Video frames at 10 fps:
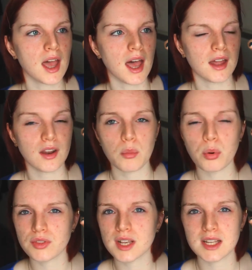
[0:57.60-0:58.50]
and I'll
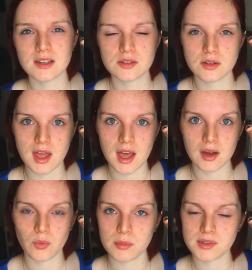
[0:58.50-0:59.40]
put the link to
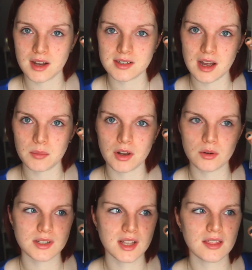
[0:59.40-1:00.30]
their website down below
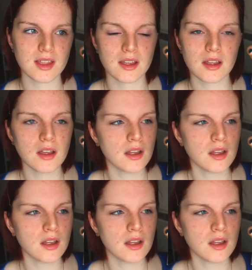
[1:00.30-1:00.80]
because I think